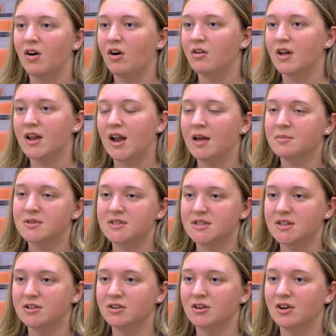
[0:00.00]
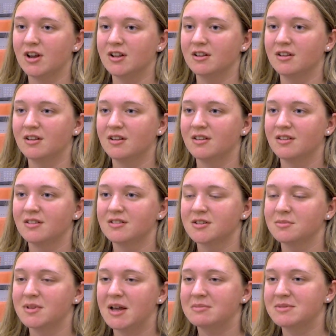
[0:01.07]
all, and I'm a senior, and
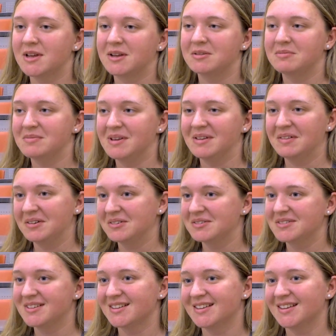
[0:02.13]
sometimes that can be a little